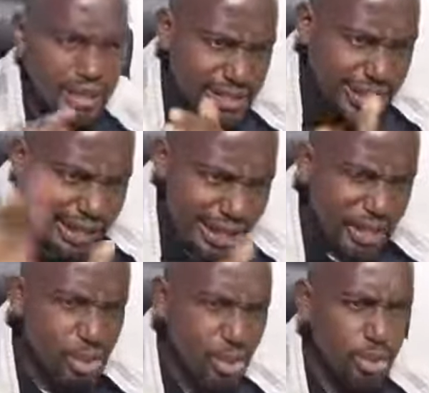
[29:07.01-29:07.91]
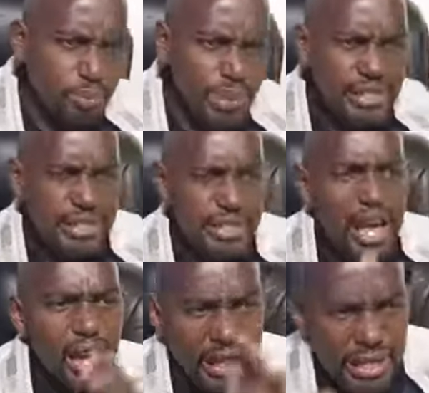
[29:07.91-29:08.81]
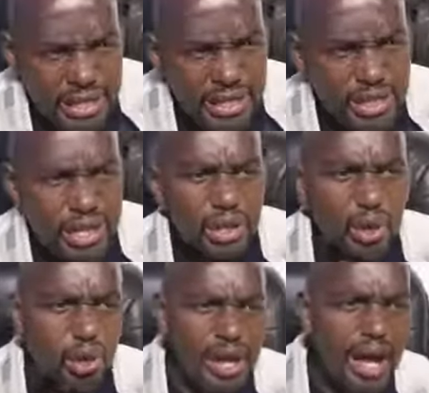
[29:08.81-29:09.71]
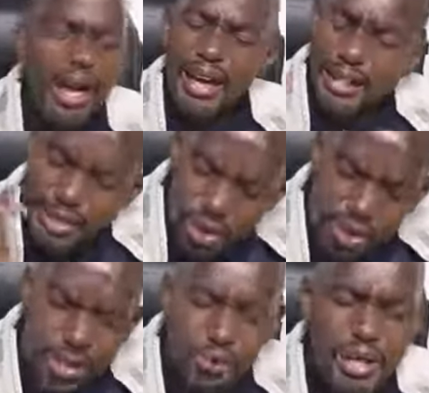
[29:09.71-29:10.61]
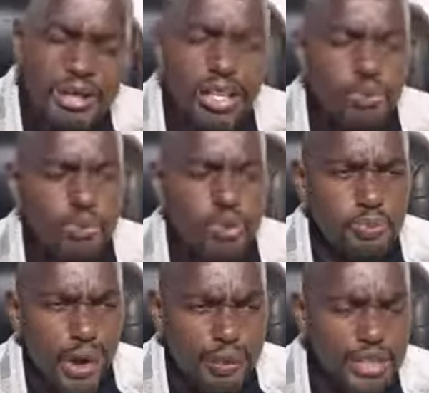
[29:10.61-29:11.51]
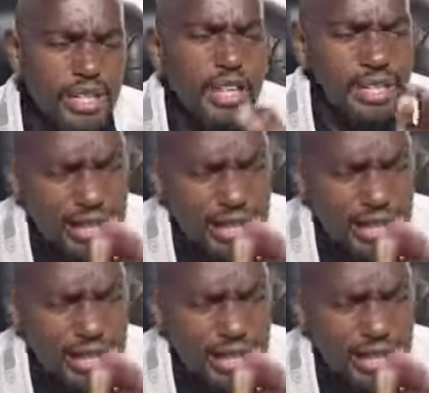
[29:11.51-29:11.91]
Generational blessing, riches and honor, enduring wealth and prosperity.